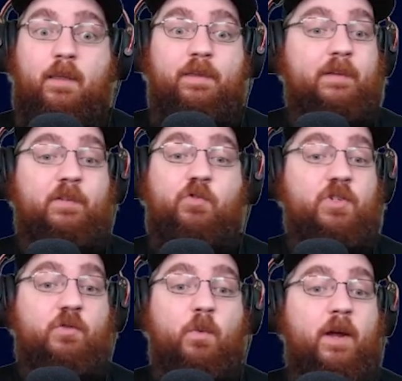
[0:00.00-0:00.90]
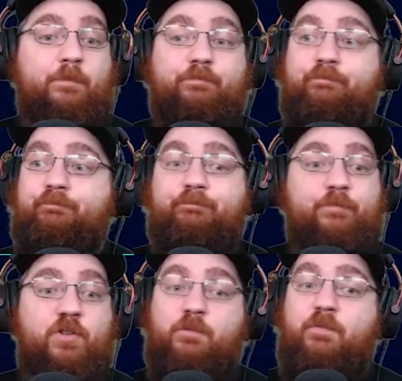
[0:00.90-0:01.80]
This is just weird.
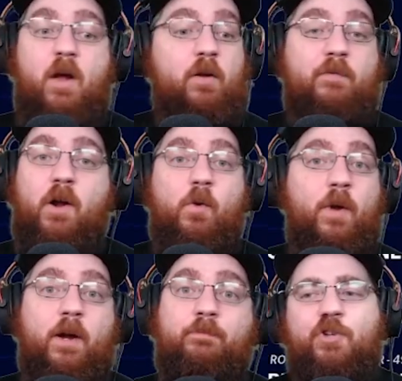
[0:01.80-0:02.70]
Just very, very weird.